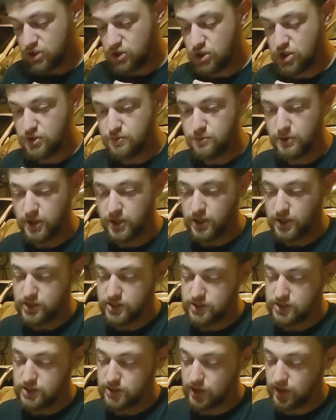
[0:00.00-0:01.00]
just
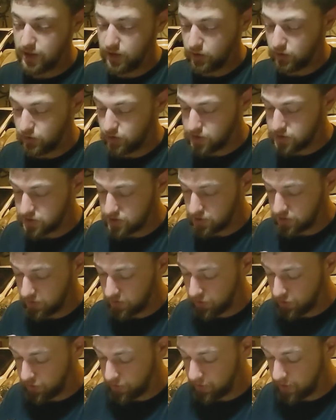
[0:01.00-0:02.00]
because it looks a
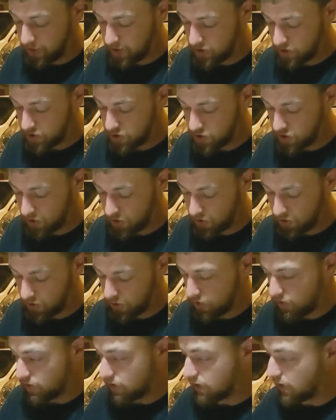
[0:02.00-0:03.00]
little bit
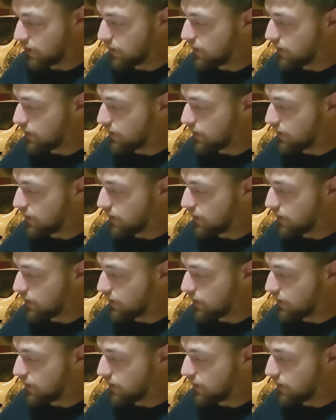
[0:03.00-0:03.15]
dull,